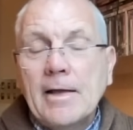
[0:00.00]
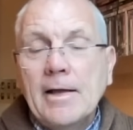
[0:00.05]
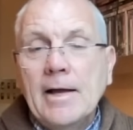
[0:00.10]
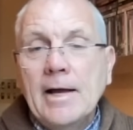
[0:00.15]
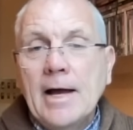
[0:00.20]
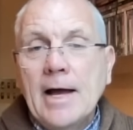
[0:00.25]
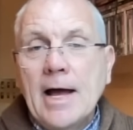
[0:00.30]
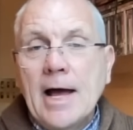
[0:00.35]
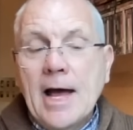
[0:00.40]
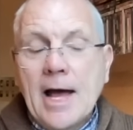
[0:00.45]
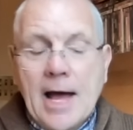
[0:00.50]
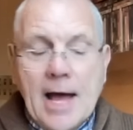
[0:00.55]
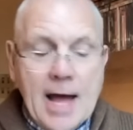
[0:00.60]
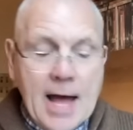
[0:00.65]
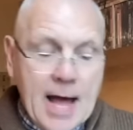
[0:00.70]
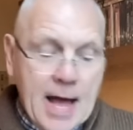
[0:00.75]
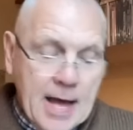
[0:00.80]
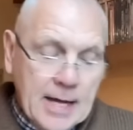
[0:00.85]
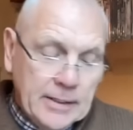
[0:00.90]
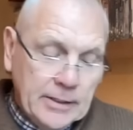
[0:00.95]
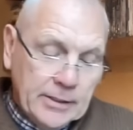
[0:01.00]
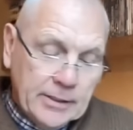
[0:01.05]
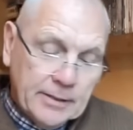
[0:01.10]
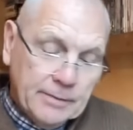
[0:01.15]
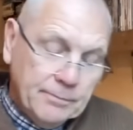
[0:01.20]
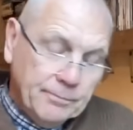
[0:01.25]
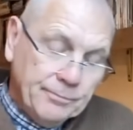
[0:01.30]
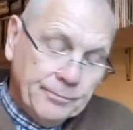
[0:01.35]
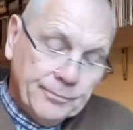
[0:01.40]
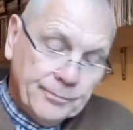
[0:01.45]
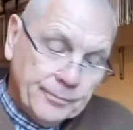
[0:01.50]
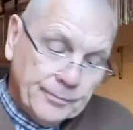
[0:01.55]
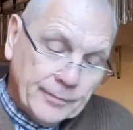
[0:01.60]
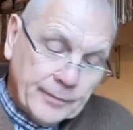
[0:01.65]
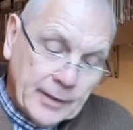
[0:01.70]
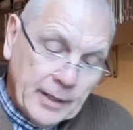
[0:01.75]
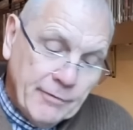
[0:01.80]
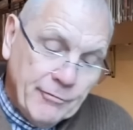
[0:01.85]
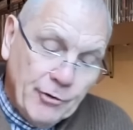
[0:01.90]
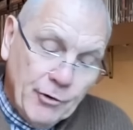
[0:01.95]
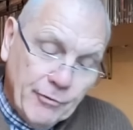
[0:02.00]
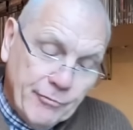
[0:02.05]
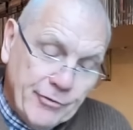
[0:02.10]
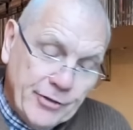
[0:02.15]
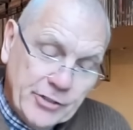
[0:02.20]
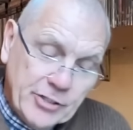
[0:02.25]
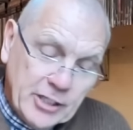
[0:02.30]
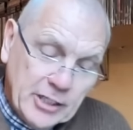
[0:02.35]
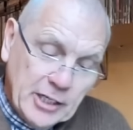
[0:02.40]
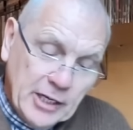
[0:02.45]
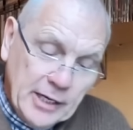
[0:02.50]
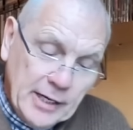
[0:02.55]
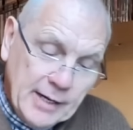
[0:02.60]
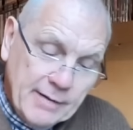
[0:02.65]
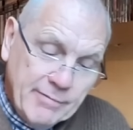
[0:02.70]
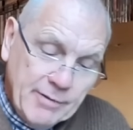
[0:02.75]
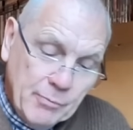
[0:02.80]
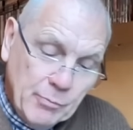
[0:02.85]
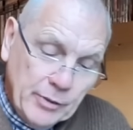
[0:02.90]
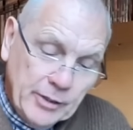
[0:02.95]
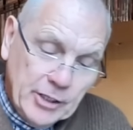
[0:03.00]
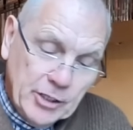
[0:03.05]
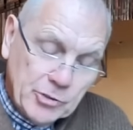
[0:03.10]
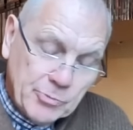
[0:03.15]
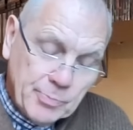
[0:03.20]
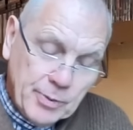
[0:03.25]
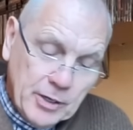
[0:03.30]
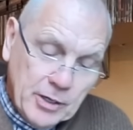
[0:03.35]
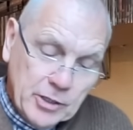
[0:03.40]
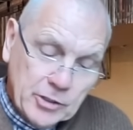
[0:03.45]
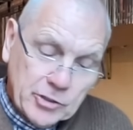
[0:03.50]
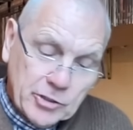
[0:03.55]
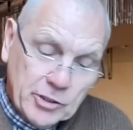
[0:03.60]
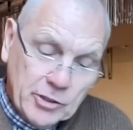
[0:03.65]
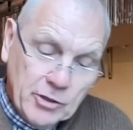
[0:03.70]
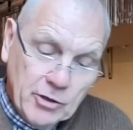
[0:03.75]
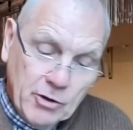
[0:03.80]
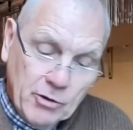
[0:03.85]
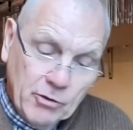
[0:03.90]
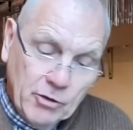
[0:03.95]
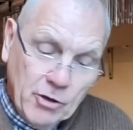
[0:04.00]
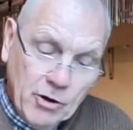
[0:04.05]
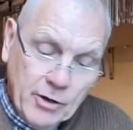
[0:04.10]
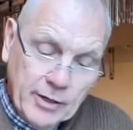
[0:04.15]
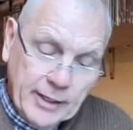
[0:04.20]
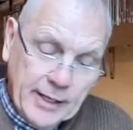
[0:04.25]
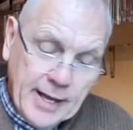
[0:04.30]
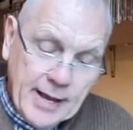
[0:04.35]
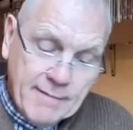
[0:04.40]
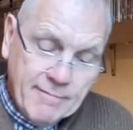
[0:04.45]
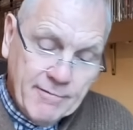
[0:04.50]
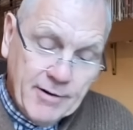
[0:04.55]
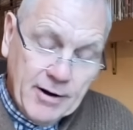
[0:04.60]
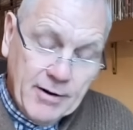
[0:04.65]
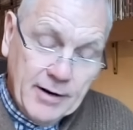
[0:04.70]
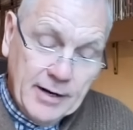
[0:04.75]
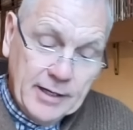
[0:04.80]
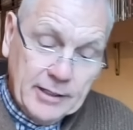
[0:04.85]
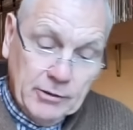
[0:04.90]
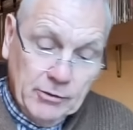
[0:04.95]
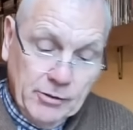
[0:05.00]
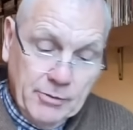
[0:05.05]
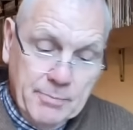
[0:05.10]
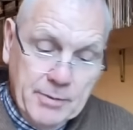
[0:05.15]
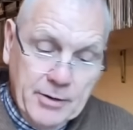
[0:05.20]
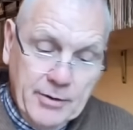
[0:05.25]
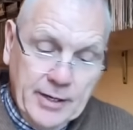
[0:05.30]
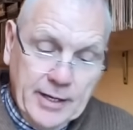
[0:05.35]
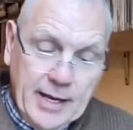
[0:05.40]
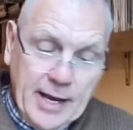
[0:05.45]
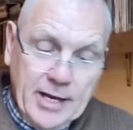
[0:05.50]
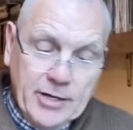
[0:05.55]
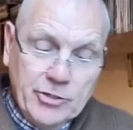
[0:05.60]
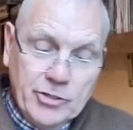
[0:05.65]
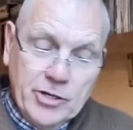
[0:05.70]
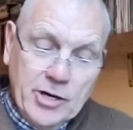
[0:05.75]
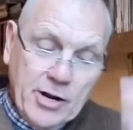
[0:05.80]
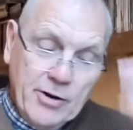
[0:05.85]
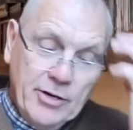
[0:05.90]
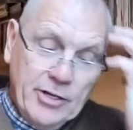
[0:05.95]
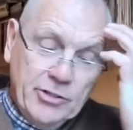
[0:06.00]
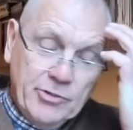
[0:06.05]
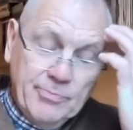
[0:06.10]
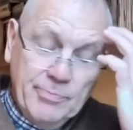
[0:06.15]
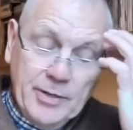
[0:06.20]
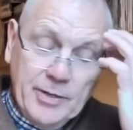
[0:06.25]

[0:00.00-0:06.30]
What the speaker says: And if you're physically living with this person, I'm kind of getting very little communication. Only